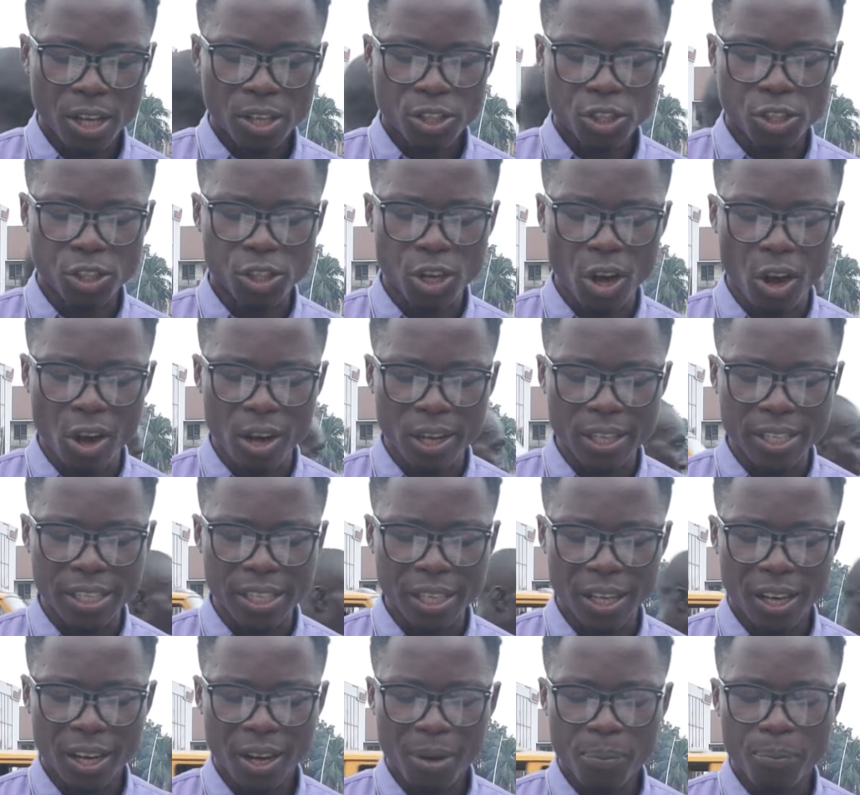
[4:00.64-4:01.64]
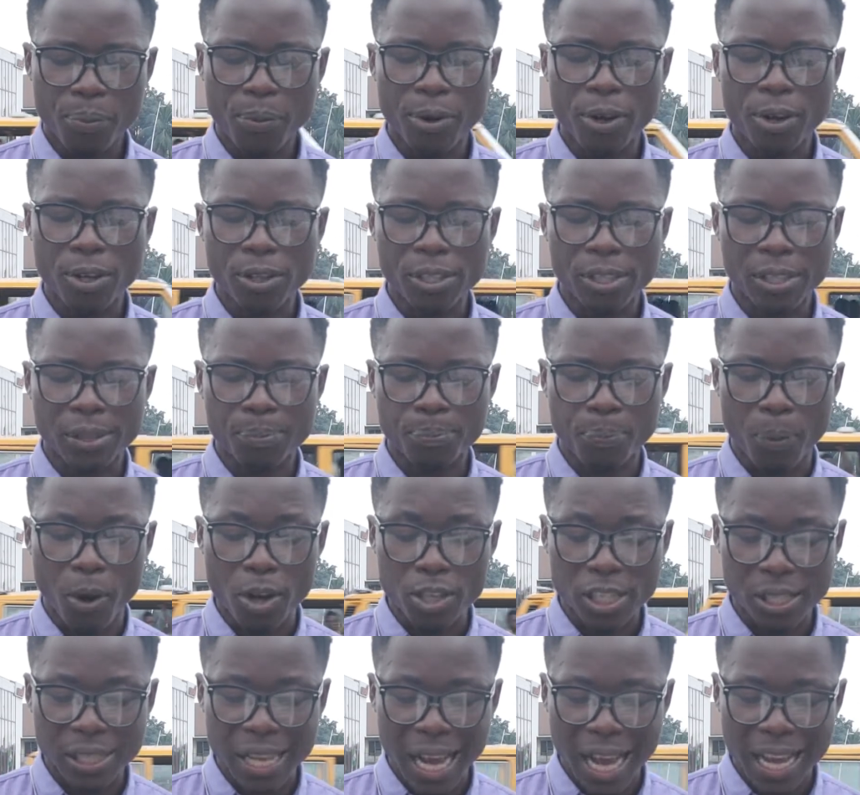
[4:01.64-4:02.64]
shunned
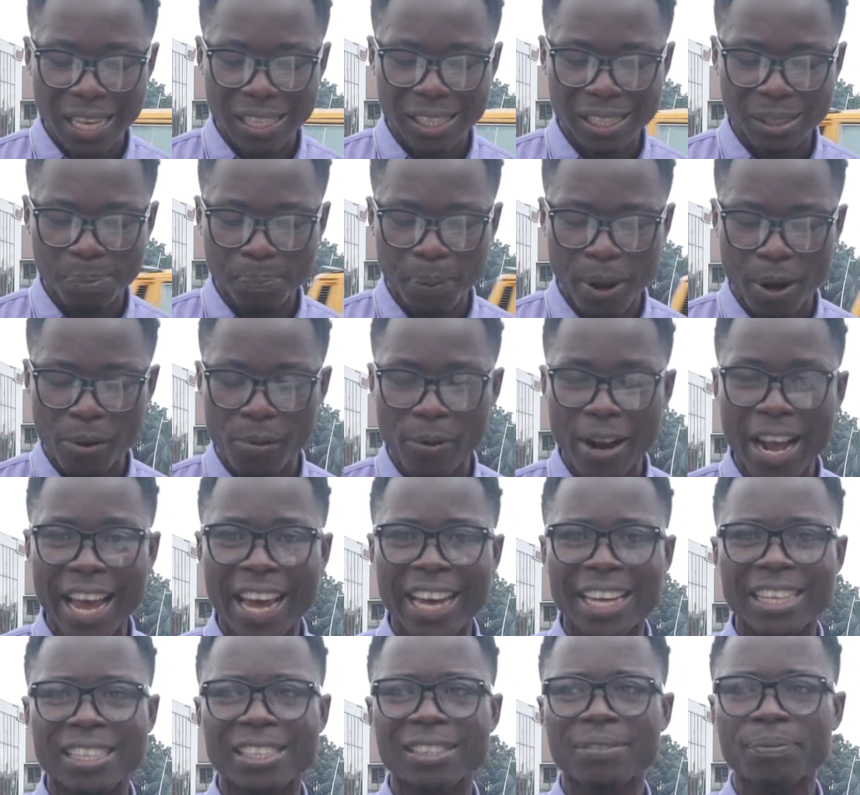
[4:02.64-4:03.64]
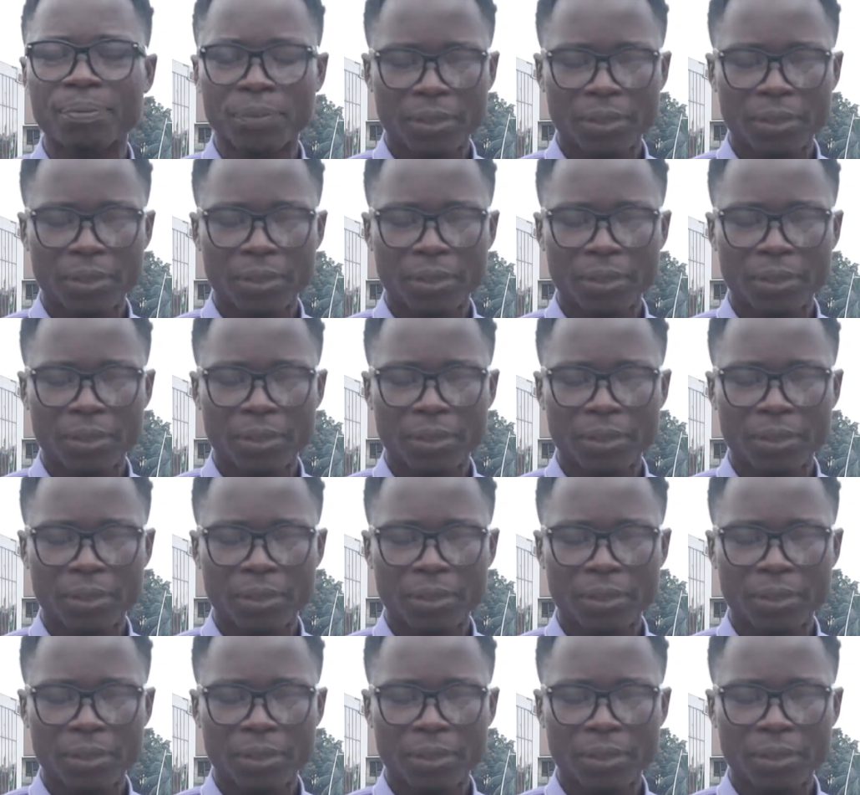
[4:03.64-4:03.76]
posters parade.